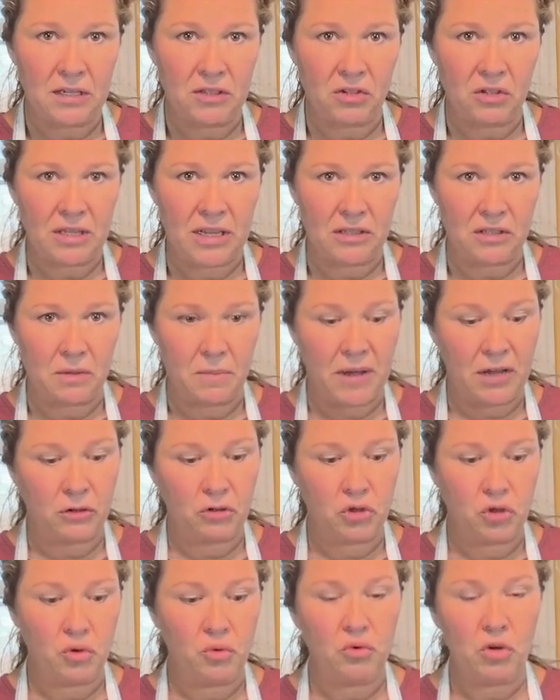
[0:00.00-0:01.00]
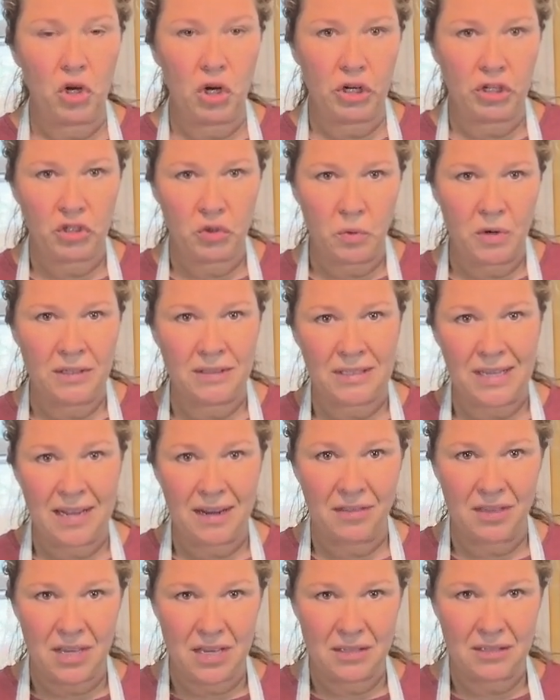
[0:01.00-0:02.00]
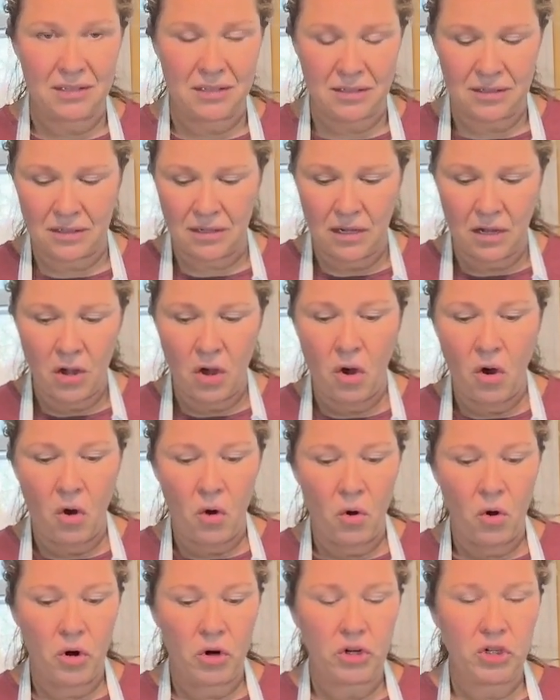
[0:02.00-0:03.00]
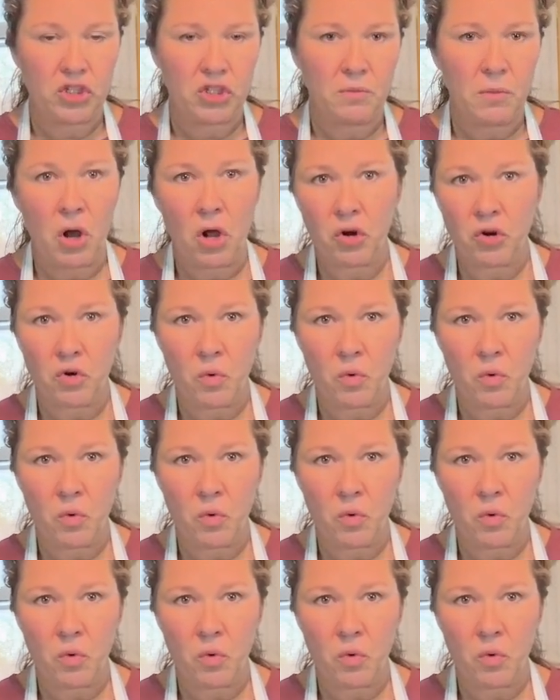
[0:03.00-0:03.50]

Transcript: so that's about 2 large ones like this, or smaller